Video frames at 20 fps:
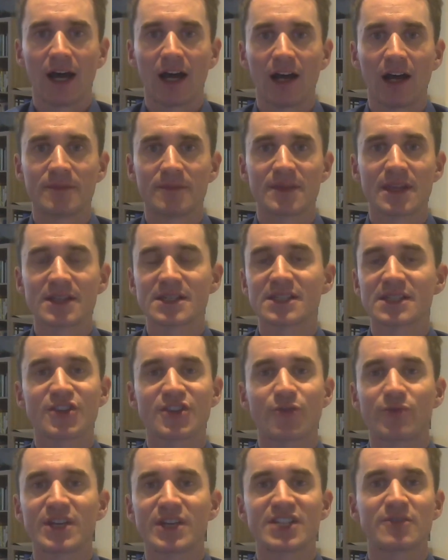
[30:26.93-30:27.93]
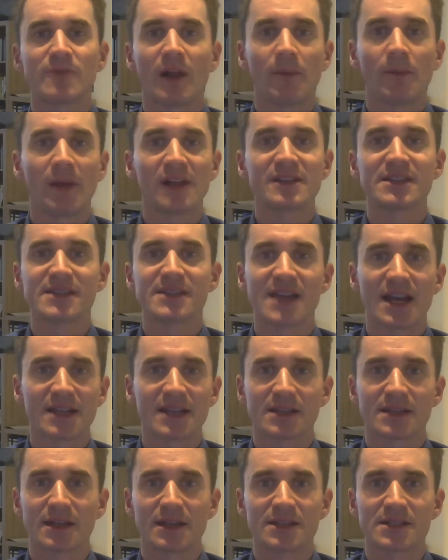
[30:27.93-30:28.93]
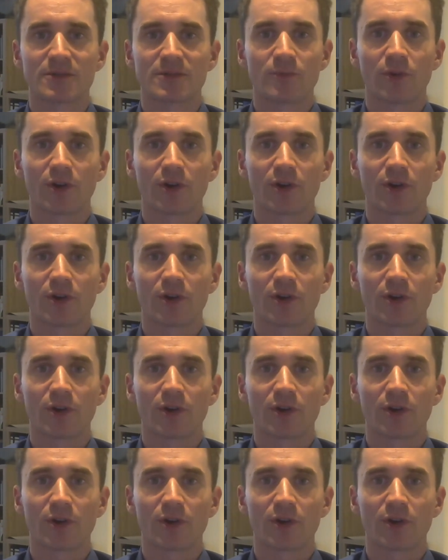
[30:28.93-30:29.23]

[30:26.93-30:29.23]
This is the reason why multitasking isn't working.